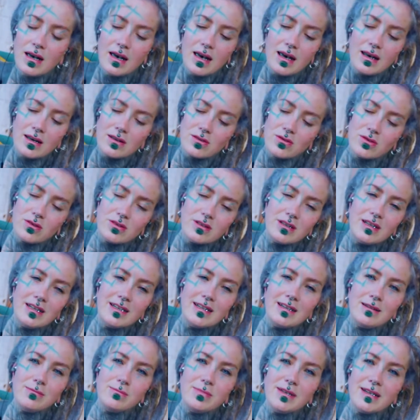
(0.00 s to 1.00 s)
and got a
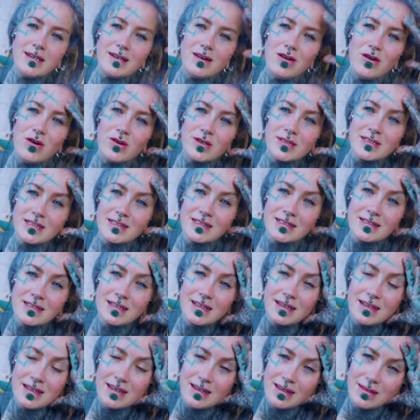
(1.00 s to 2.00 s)
little bit lost
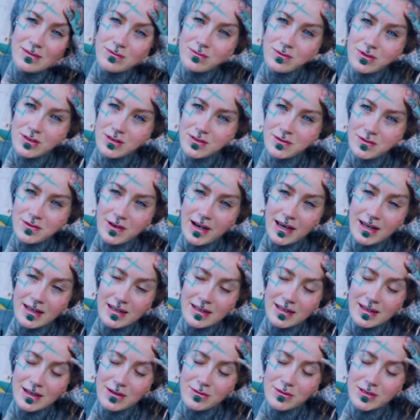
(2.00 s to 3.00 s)
and was
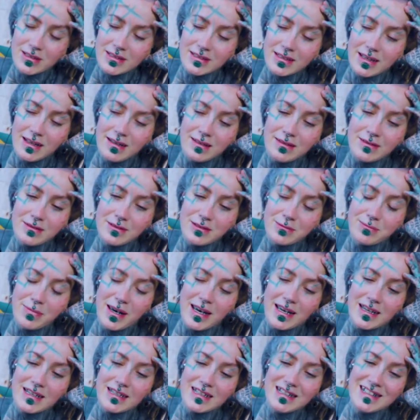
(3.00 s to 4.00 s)
finding ourselves
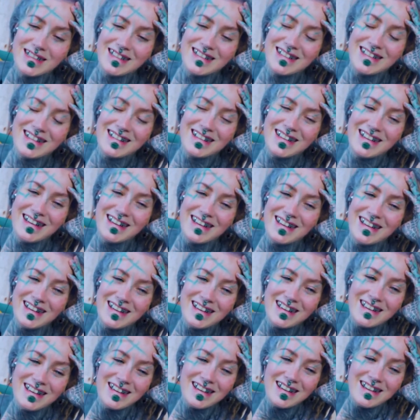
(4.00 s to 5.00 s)
back in the
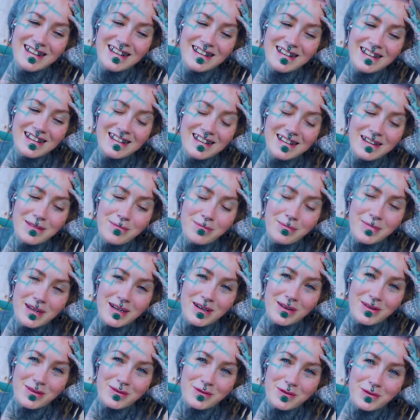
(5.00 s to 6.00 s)

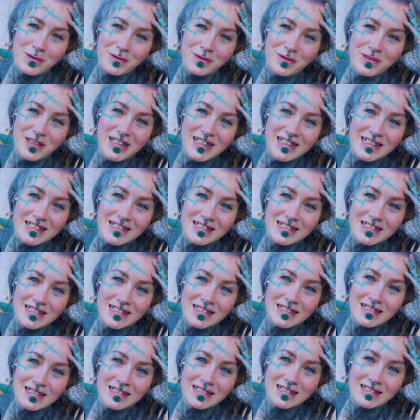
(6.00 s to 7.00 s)
middle of a field.
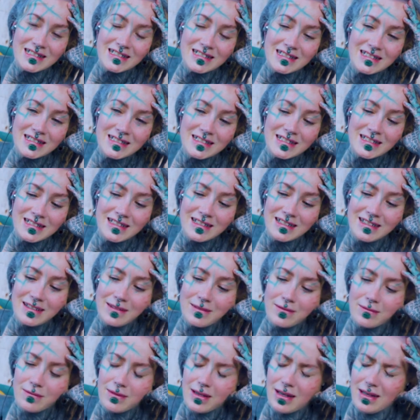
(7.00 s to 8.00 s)

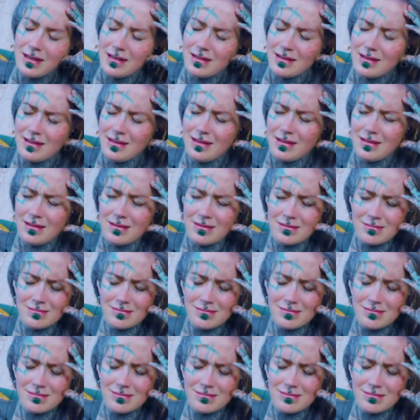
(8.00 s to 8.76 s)
And I